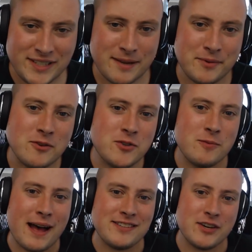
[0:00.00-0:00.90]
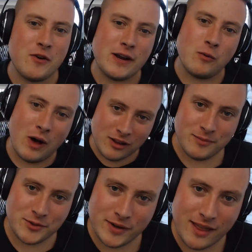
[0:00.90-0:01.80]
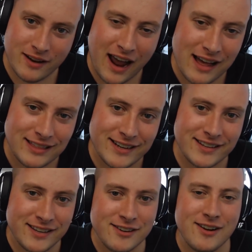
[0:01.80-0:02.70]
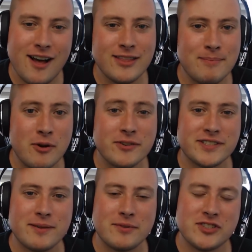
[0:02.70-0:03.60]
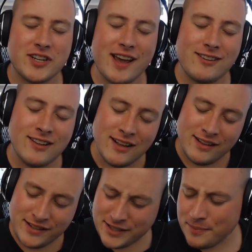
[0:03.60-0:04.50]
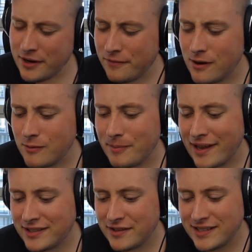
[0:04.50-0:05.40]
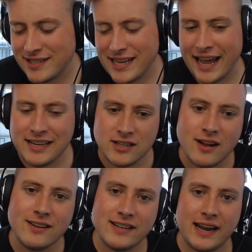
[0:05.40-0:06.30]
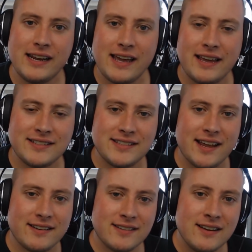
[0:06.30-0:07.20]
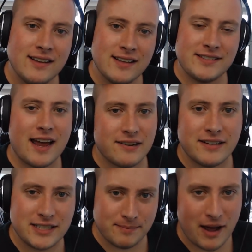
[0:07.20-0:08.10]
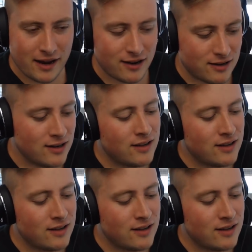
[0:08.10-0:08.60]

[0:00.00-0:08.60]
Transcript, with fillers: What's up YouTube, how's it going, and welcome to another highlight here on the Poker Staples channel. This is a pretty fun one, man. So this is the $8.88 Saturday Spider.